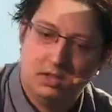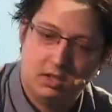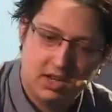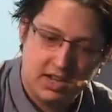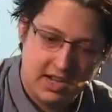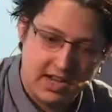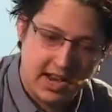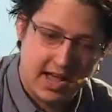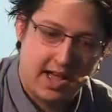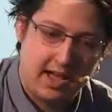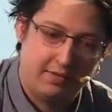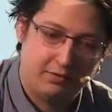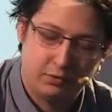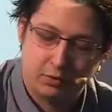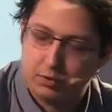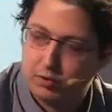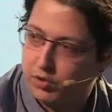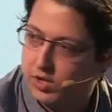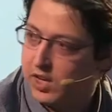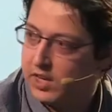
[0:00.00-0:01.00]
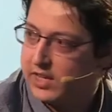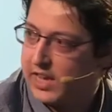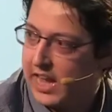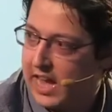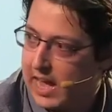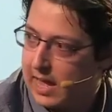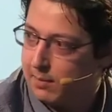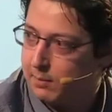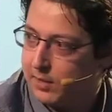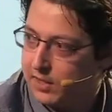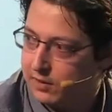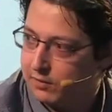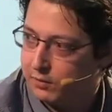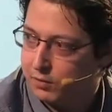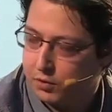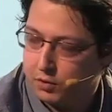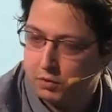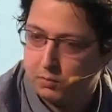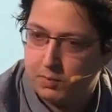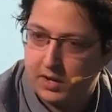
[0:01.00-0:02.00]
enough to create a habit
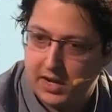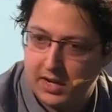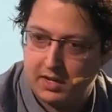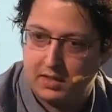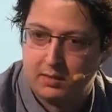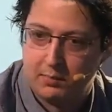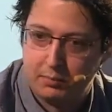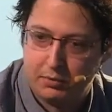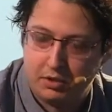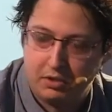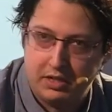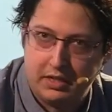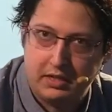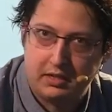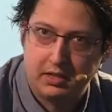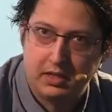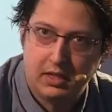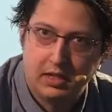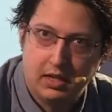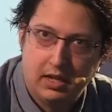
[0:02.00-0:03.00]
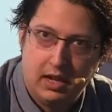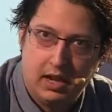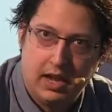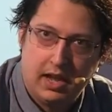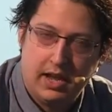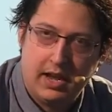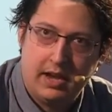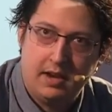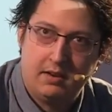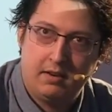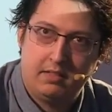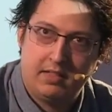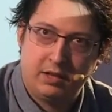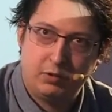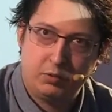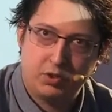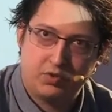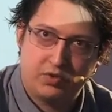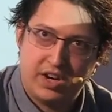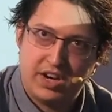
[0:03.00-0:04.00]
for you buying the product? And that
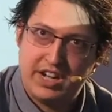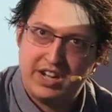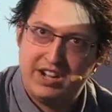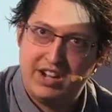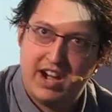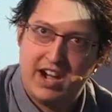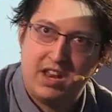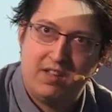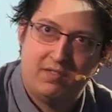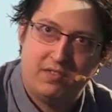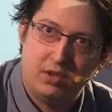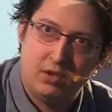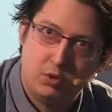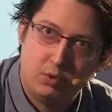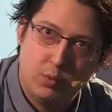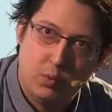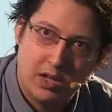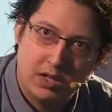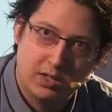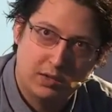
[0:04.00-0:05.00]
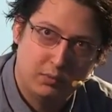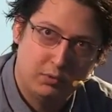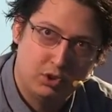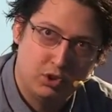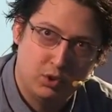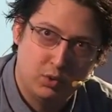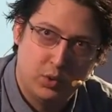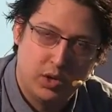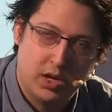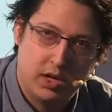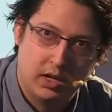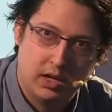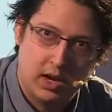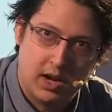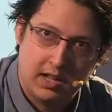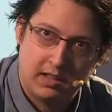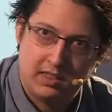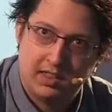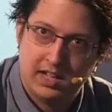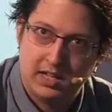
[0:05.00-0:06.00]
was very relevant to what I was doing
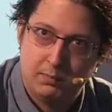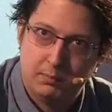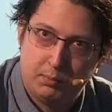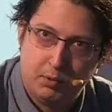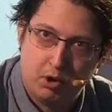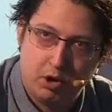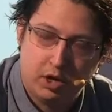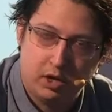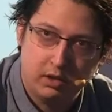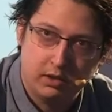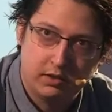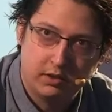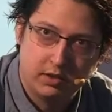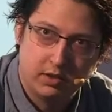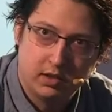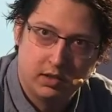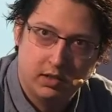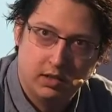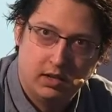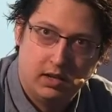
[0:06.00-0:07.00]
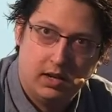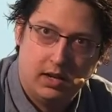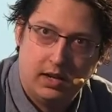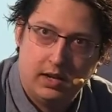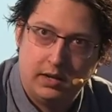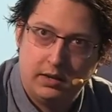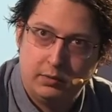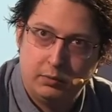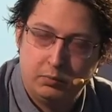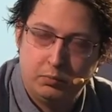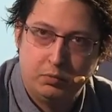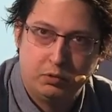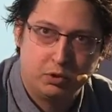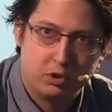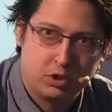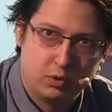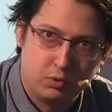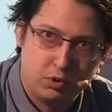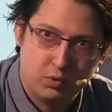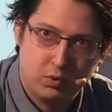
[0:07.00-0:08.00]
at that point,
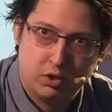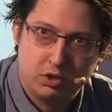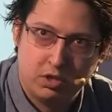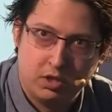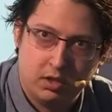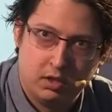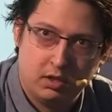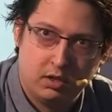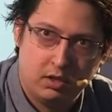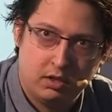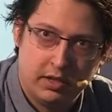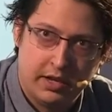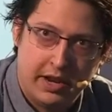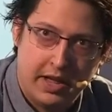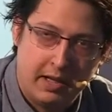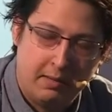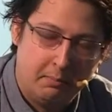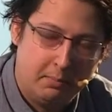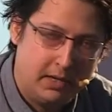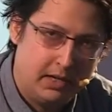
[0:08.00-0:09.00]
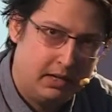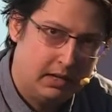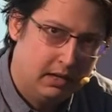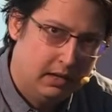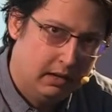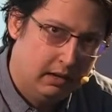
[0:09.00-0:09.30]
because I was working in dunnhumby.